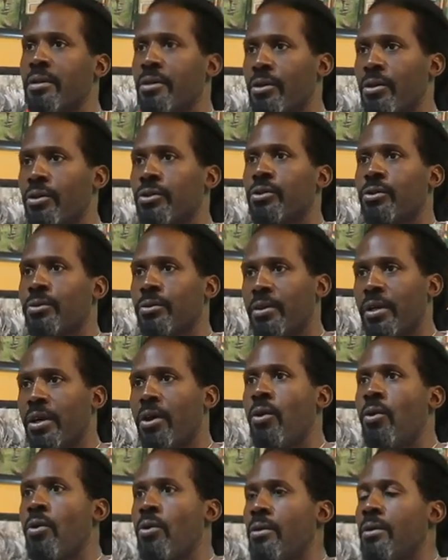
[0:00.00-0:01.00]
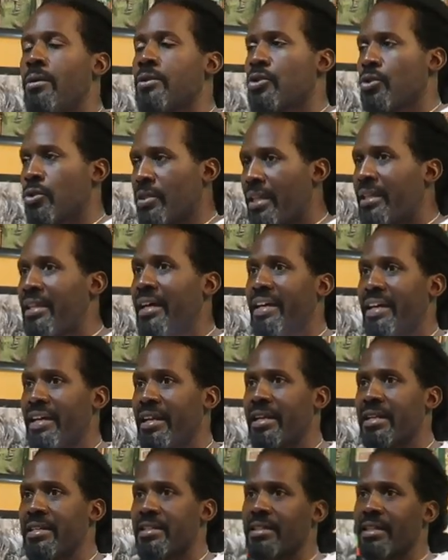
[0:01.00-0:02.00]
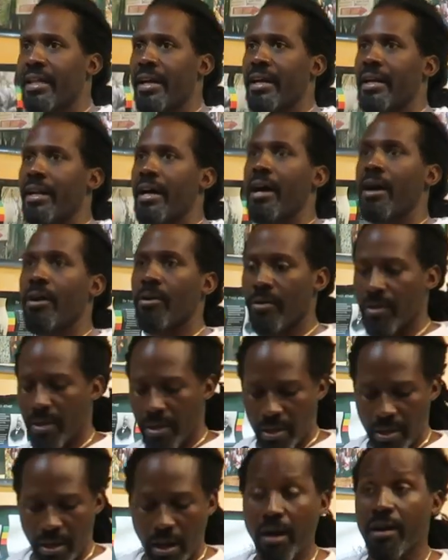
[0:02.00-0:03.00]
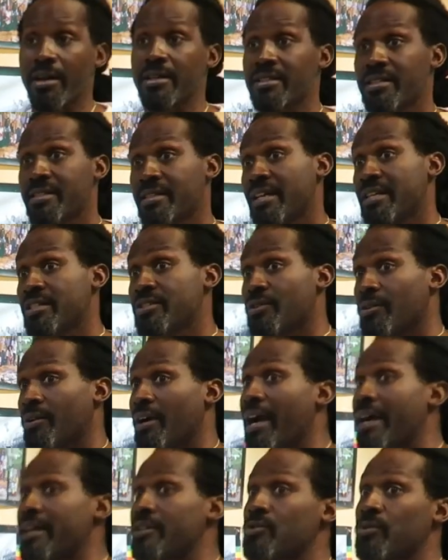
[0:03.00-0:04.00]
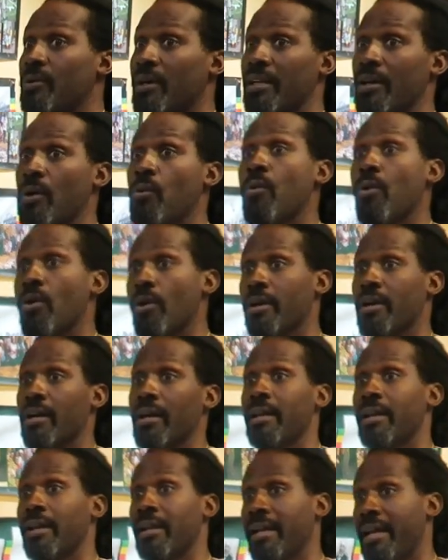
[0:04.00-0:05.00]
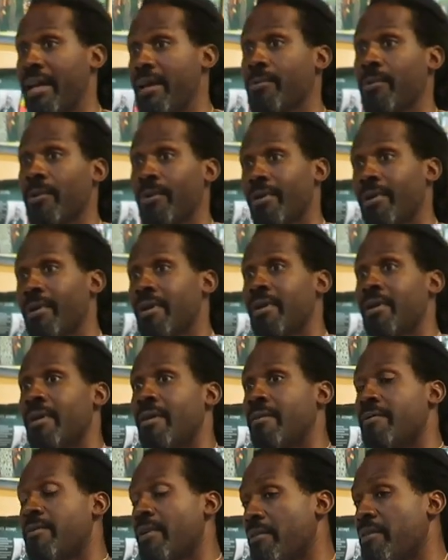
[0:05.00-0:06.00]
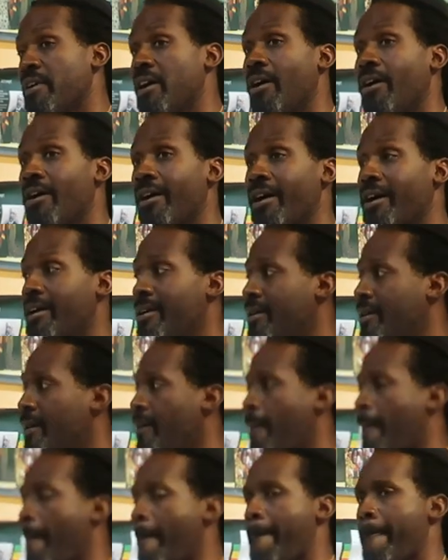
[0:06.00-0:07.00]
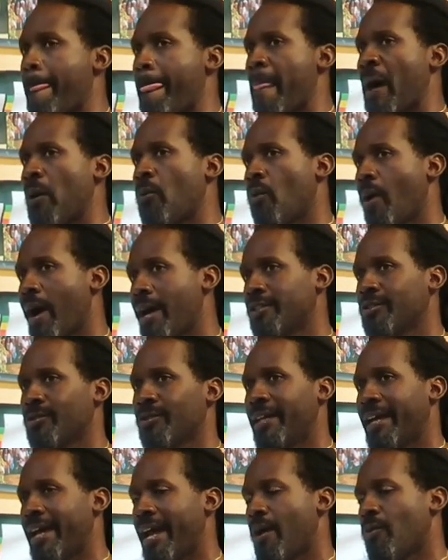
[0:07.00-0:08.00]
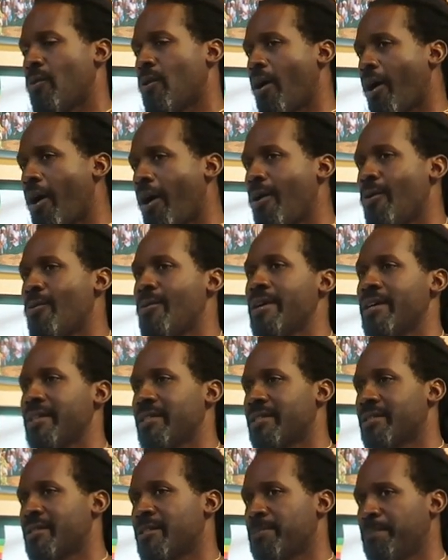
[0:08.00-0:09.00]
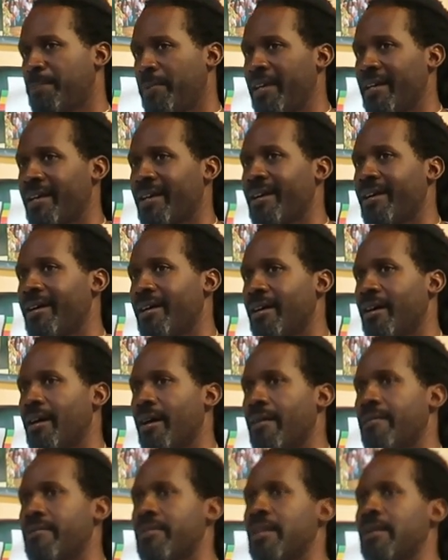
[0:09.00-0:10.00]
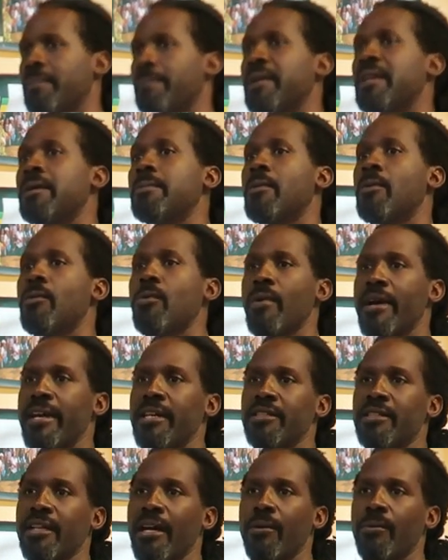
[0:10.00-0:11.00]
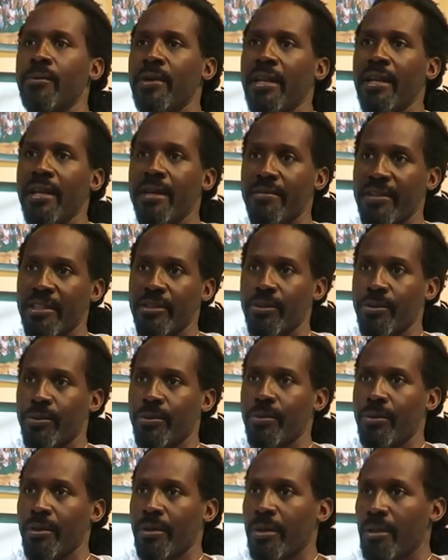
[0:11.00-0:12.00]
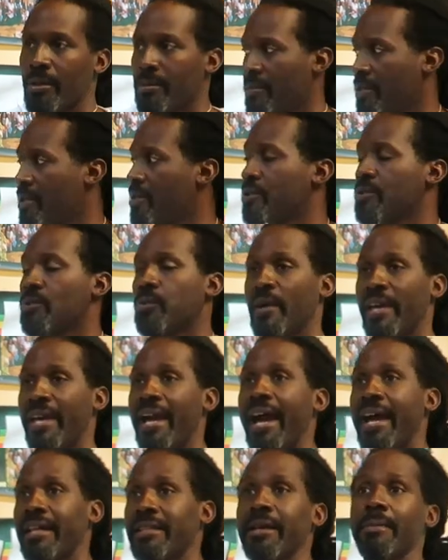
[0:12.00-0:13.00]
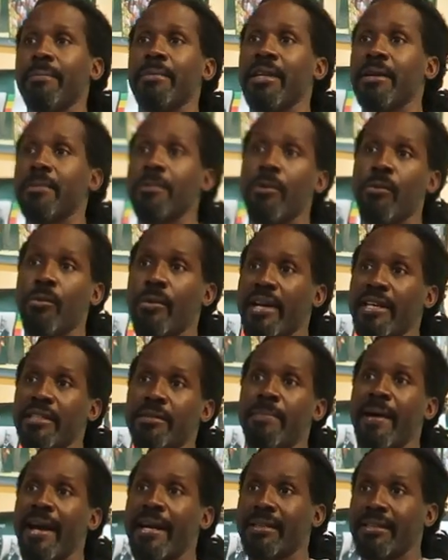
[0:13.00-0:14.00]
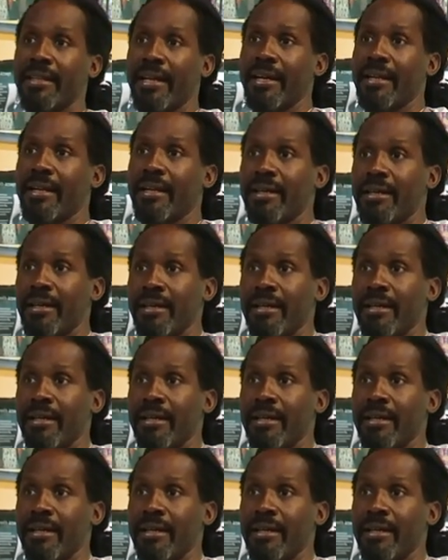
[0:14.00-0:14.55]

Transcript: go through the whole, so that they can understand how our ancestor actually worked, labored very hard. And why today I will always speak of the minimum wage that we're living through, because we had the minimum wage back then,